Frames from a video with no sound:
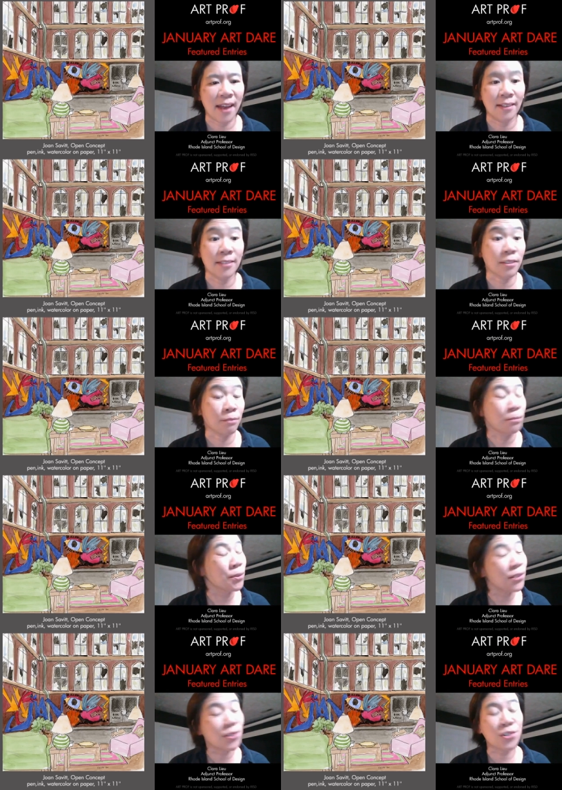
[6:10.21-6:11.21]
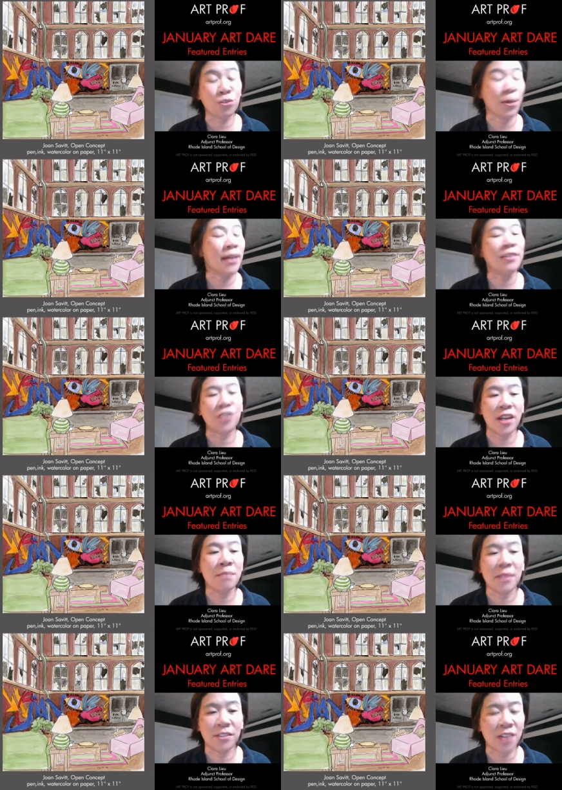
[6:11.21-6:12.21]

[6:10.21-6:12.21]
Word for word: And it's a really strange image.